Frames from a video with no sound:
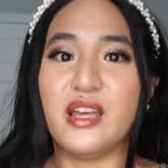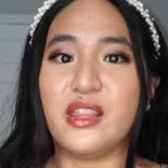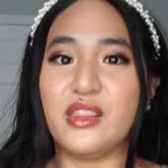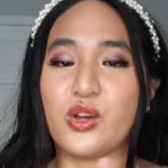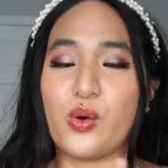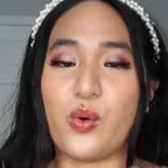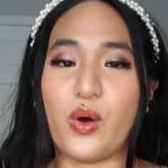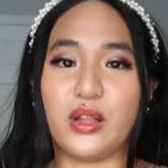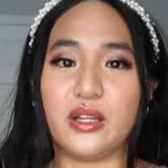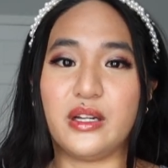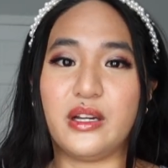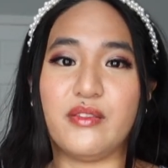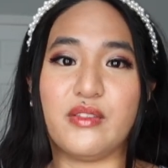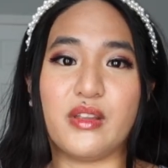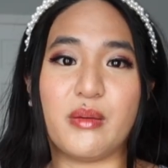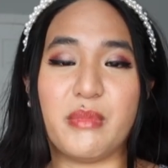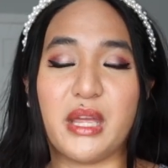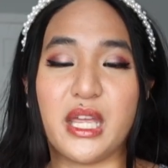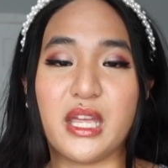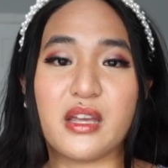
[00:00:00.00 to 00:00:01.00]
The quality of
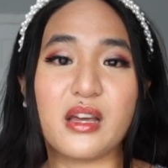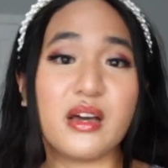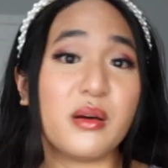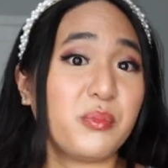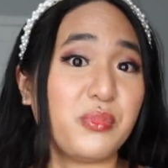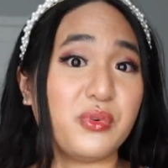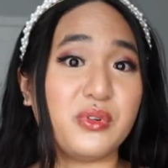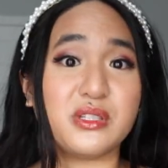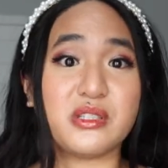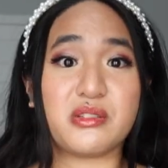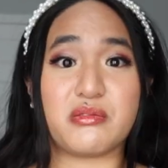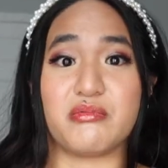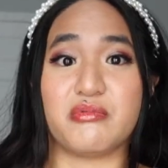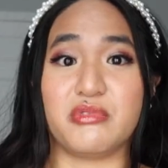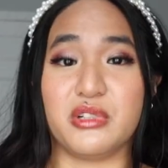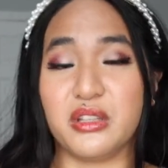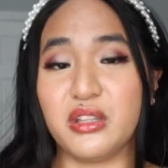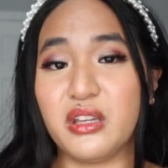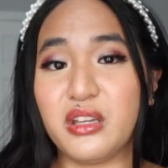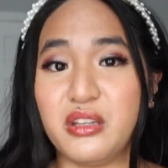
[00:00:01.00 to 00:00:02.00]
the makeup was
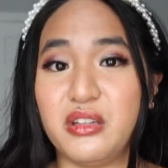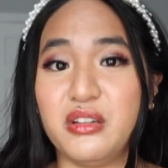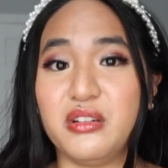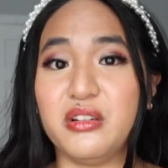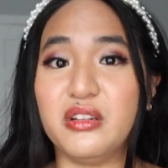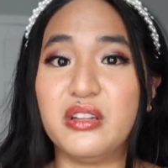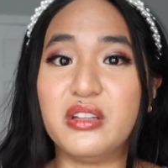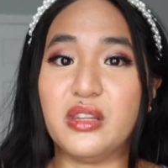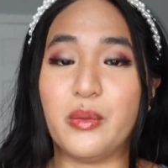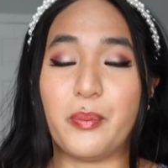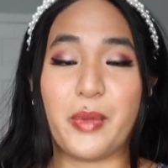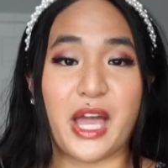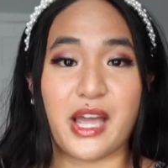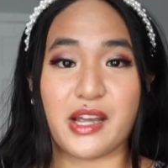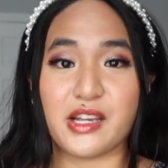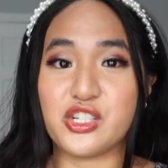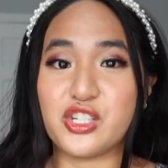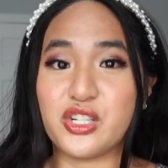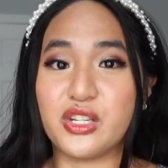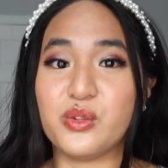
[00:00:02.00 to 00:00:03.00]
really good. The
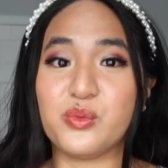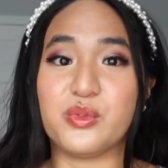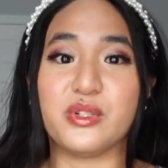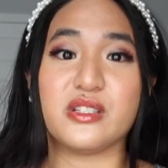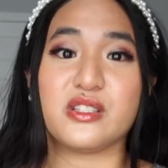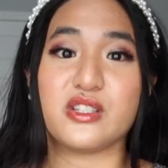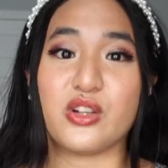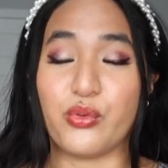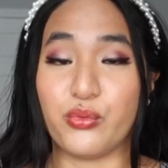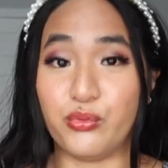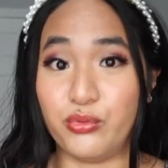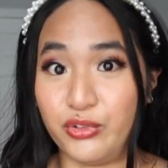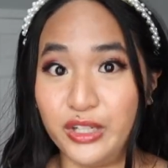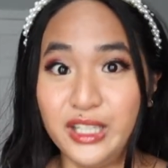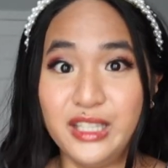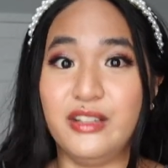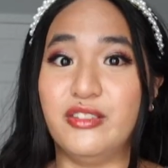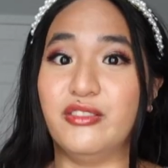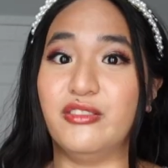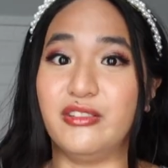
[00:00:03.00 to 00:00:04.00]
packaging was
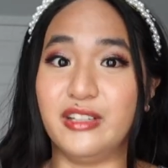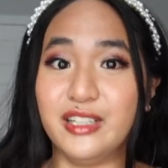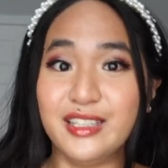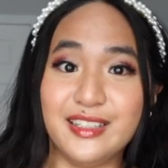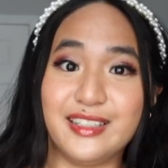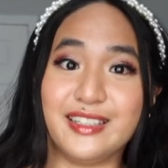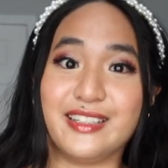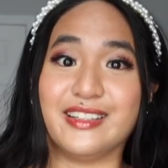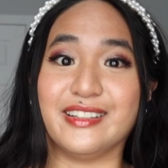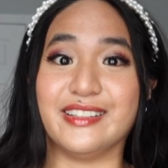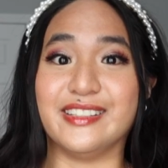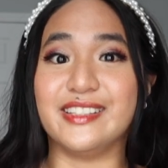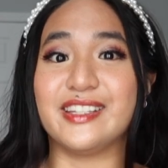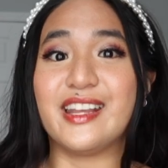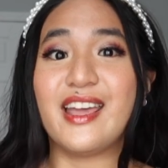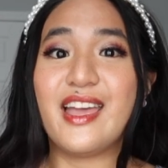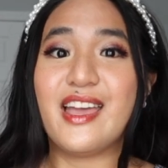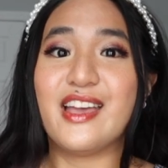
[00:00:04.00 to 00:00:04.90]
really, really good.